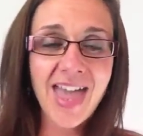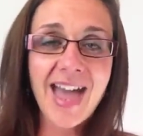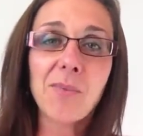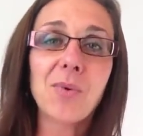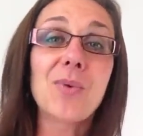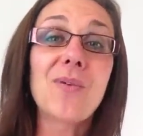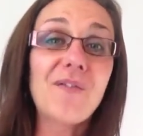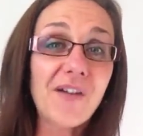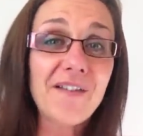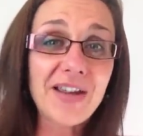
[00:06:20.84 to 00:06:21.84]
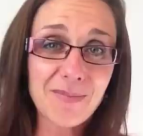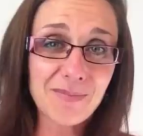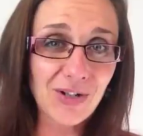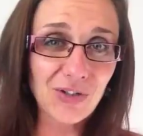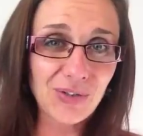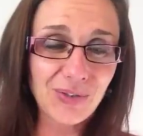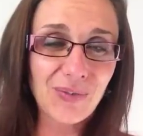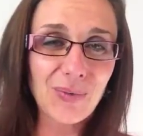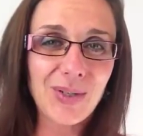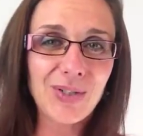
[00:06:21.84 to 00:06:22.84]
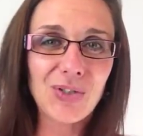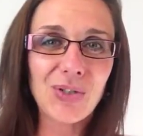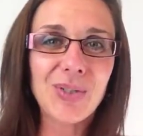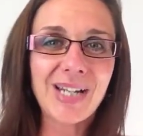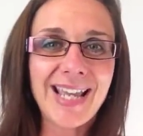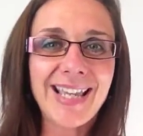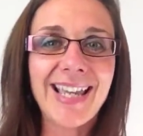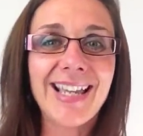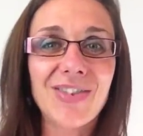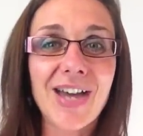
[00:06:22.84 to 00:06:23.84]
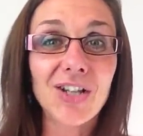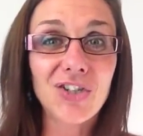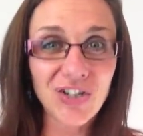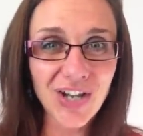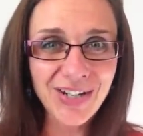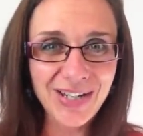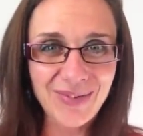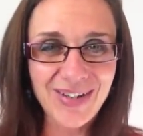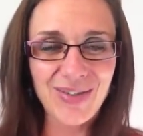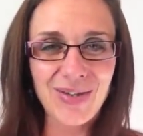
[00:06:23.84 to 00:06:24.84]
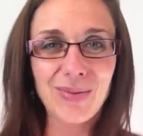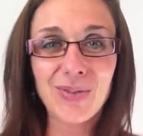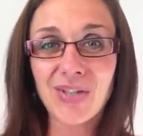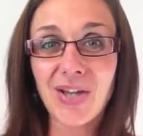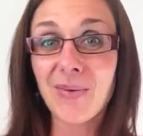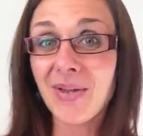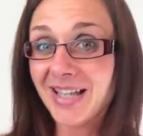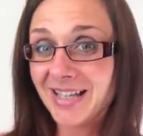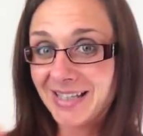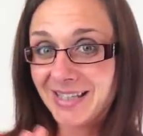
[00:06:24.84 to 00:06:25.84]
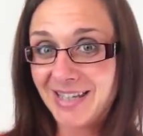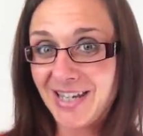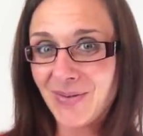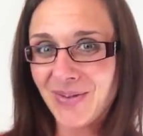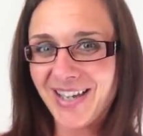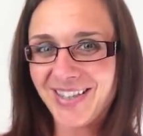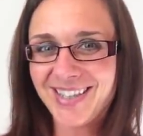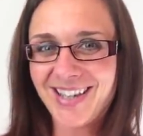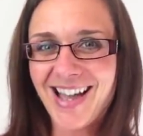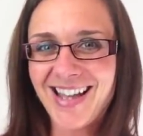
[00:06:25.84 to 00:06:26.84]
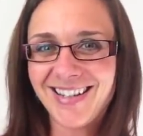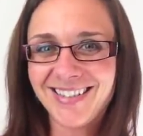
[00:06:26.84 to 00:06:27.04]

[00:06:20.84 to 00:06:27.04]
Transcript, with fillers: and we will very much look forward to taking that journey with you. So, see you on the other side.